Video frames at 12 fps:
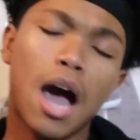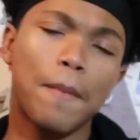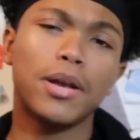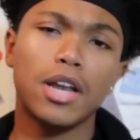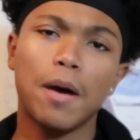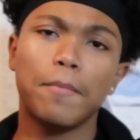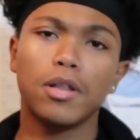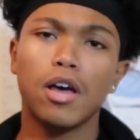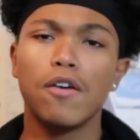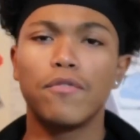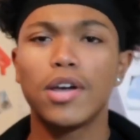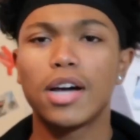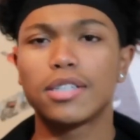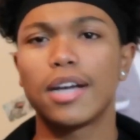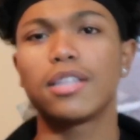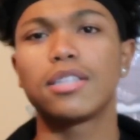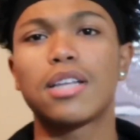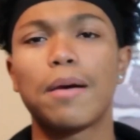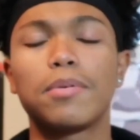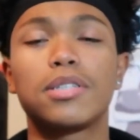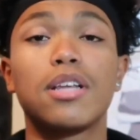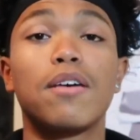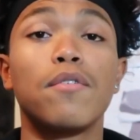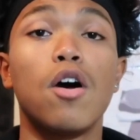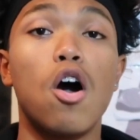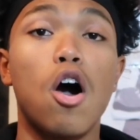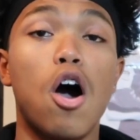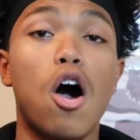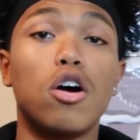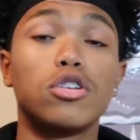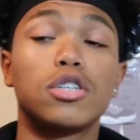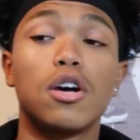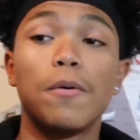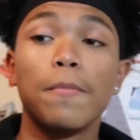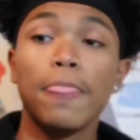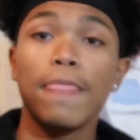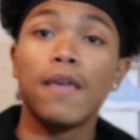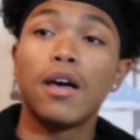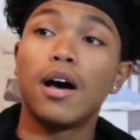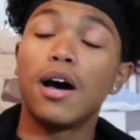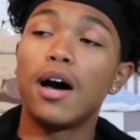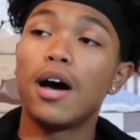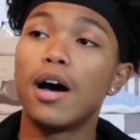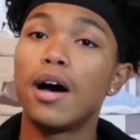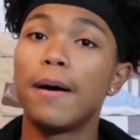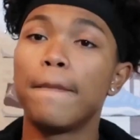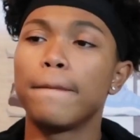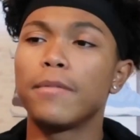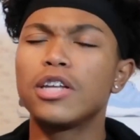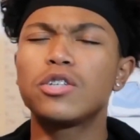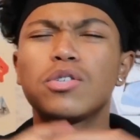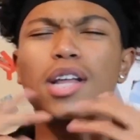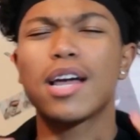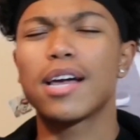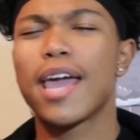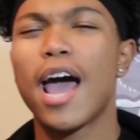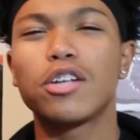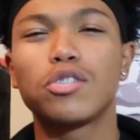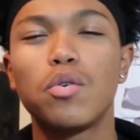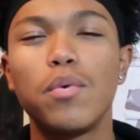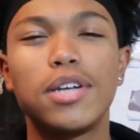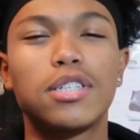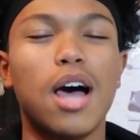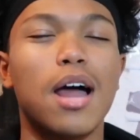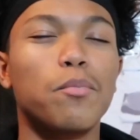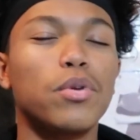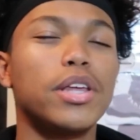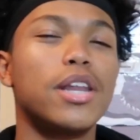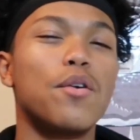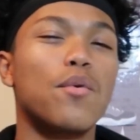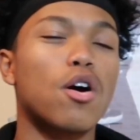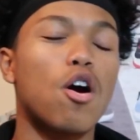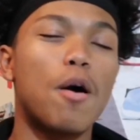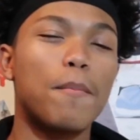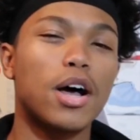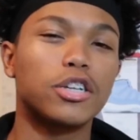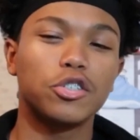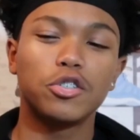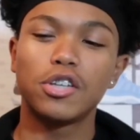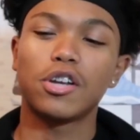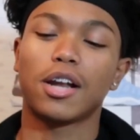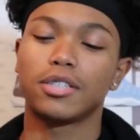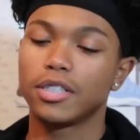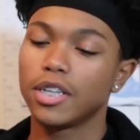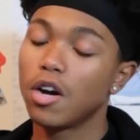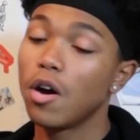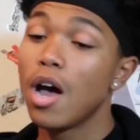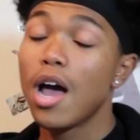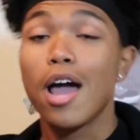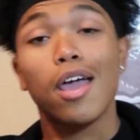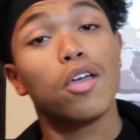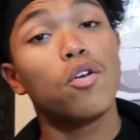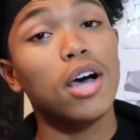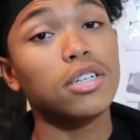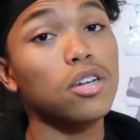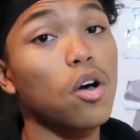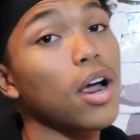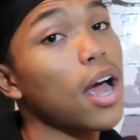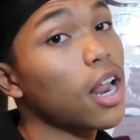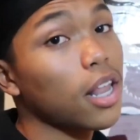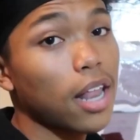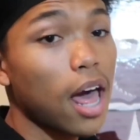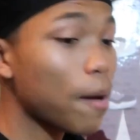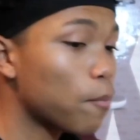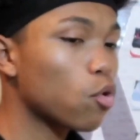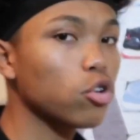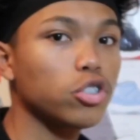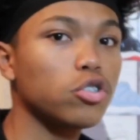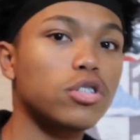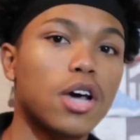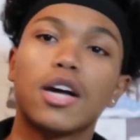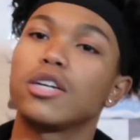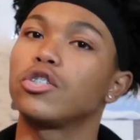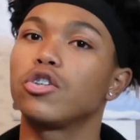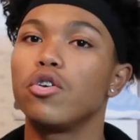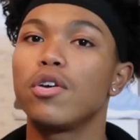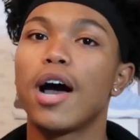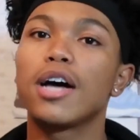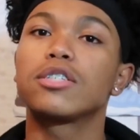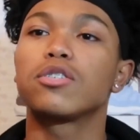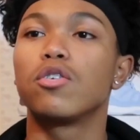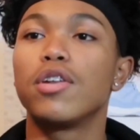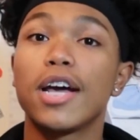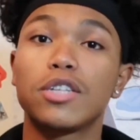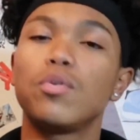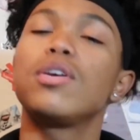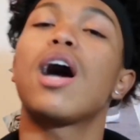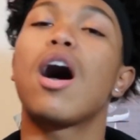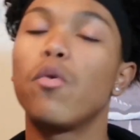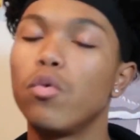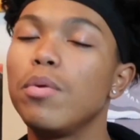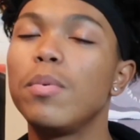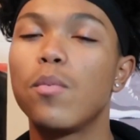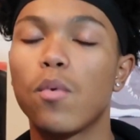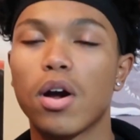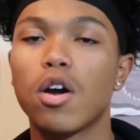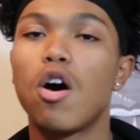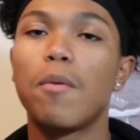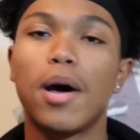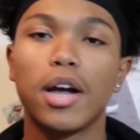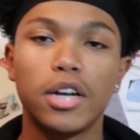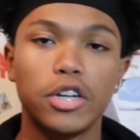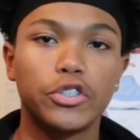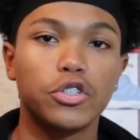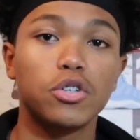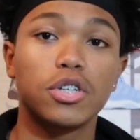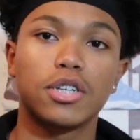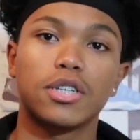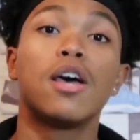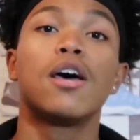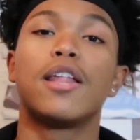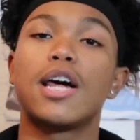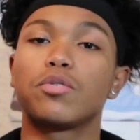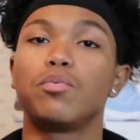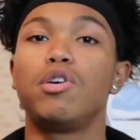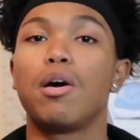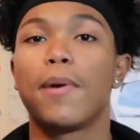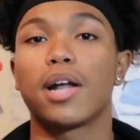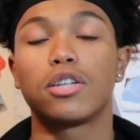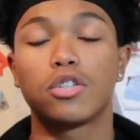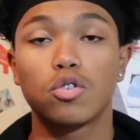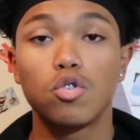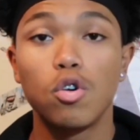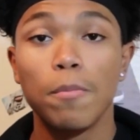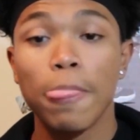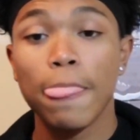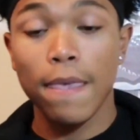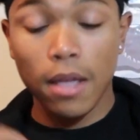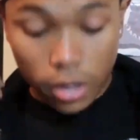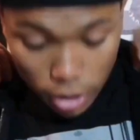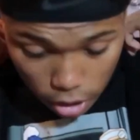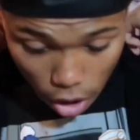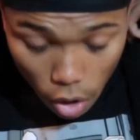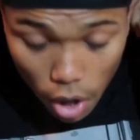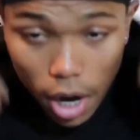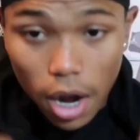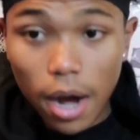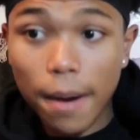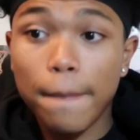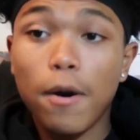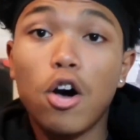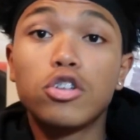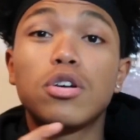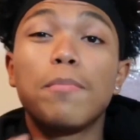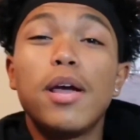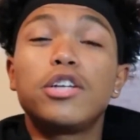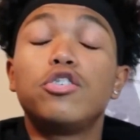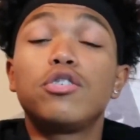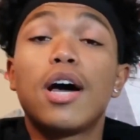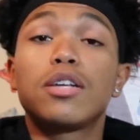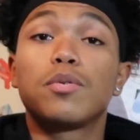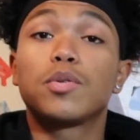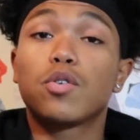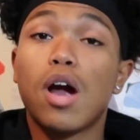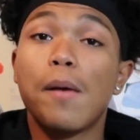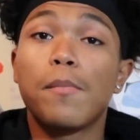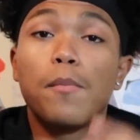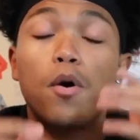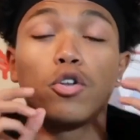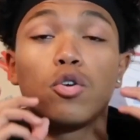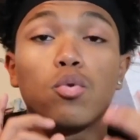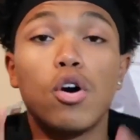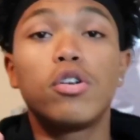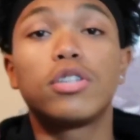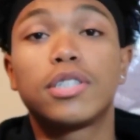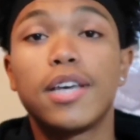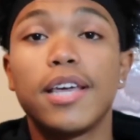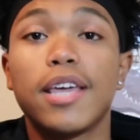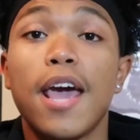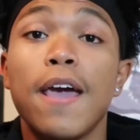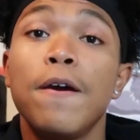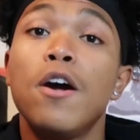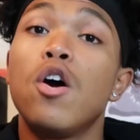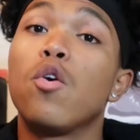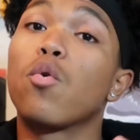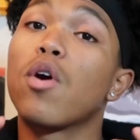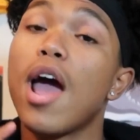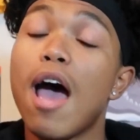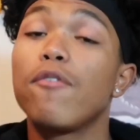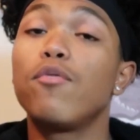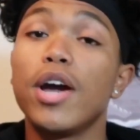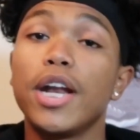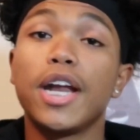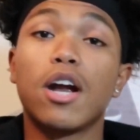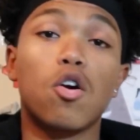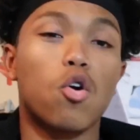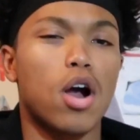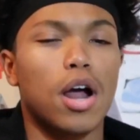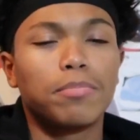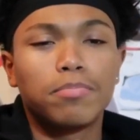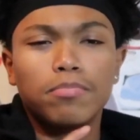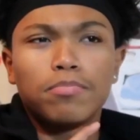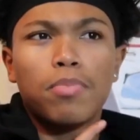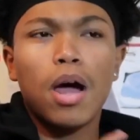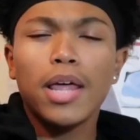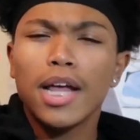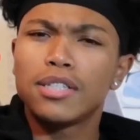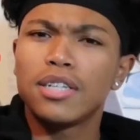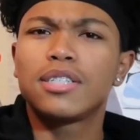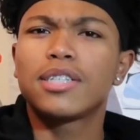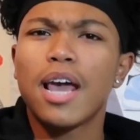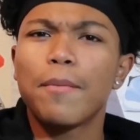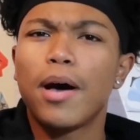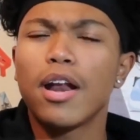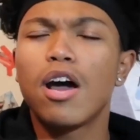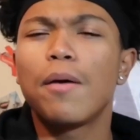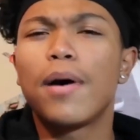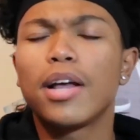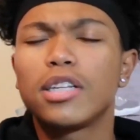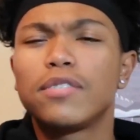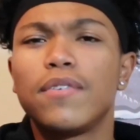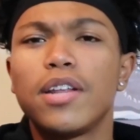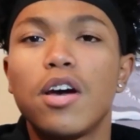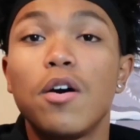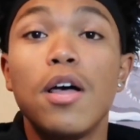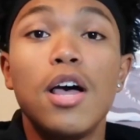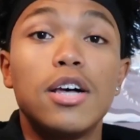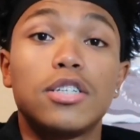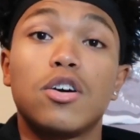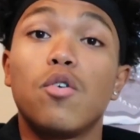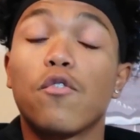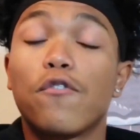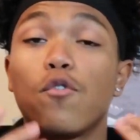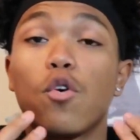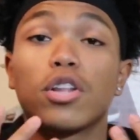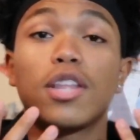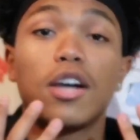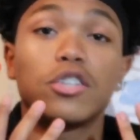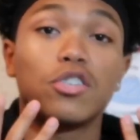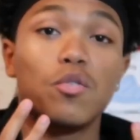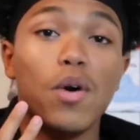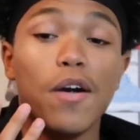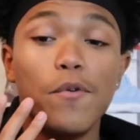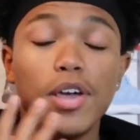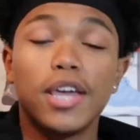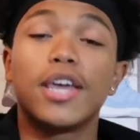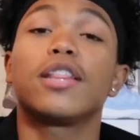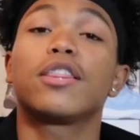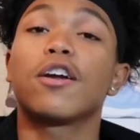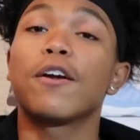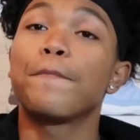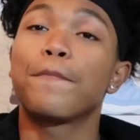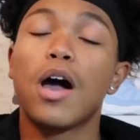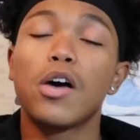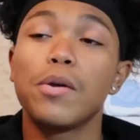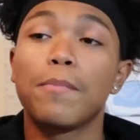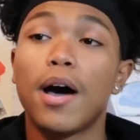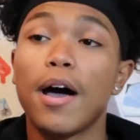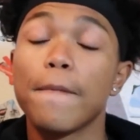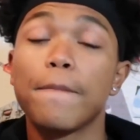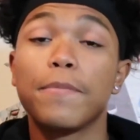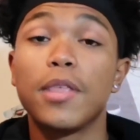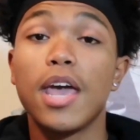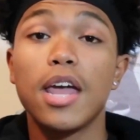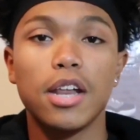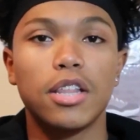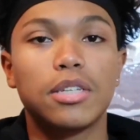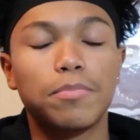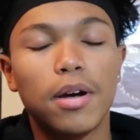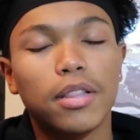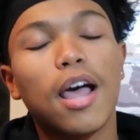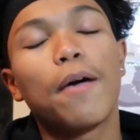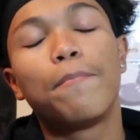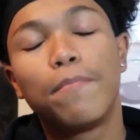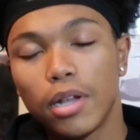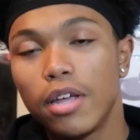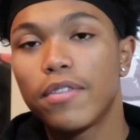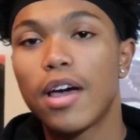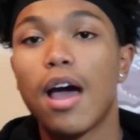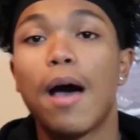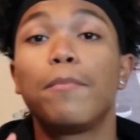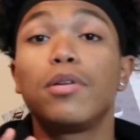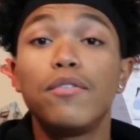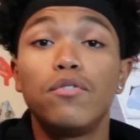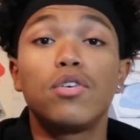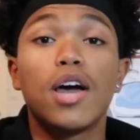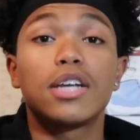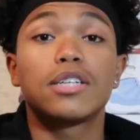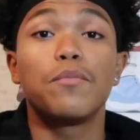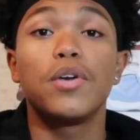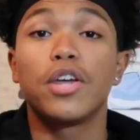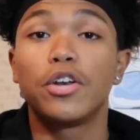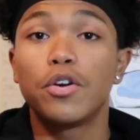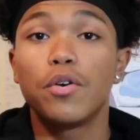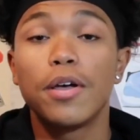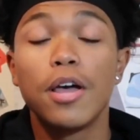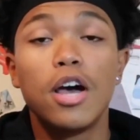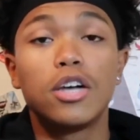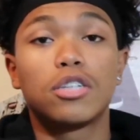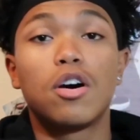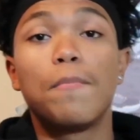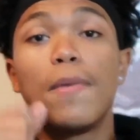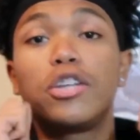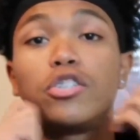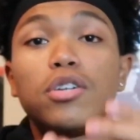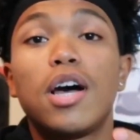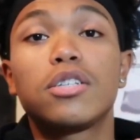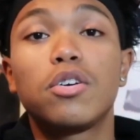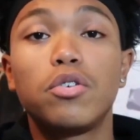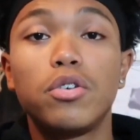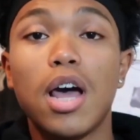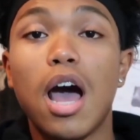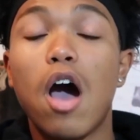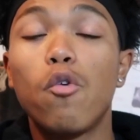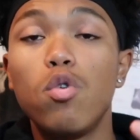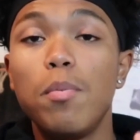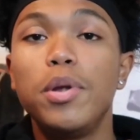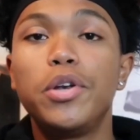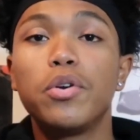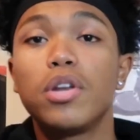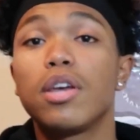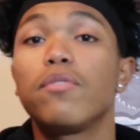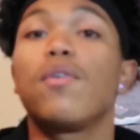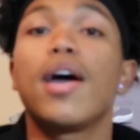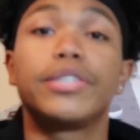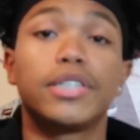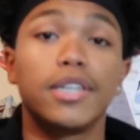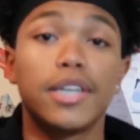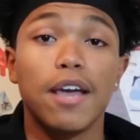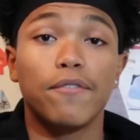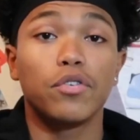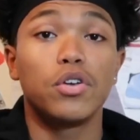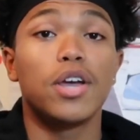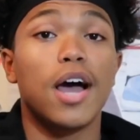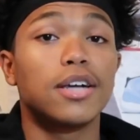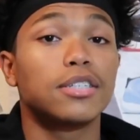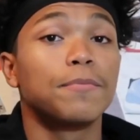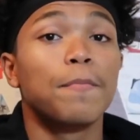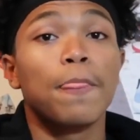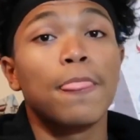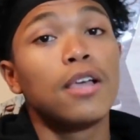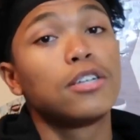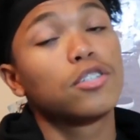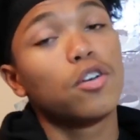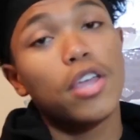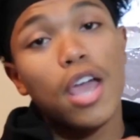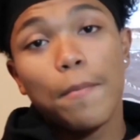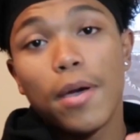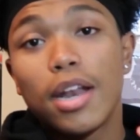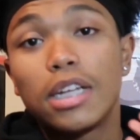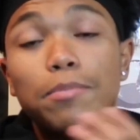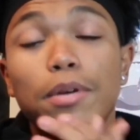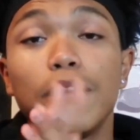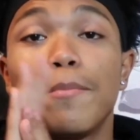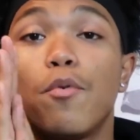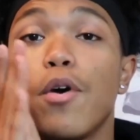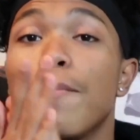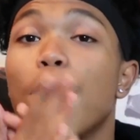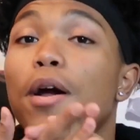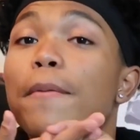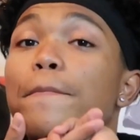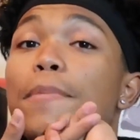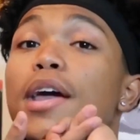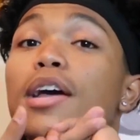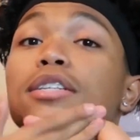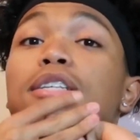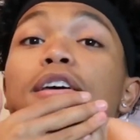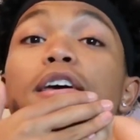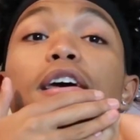comment down below if you guys like this type of stuff. Also, um, this was like a casual week, so I really didn't wear all my shoes, as you guys can tell. You guys know I got a lot more shoes I can show you guys, so next week I will be wearing all my good shoes because that's when we go back to school. So, um, also make sure you guys subscribe. I'm on the road to ten K. We're halfway there, or I'm probably at six K by now by this video, so we're four thousand away. We can get there probably by the end of this month. I believe that. I believe in you guys that we can do it. So make sure you guys go do that. I will be doing a giveaway at ten K for you guys. So yeah, man, it's been your boy Mari Bandz.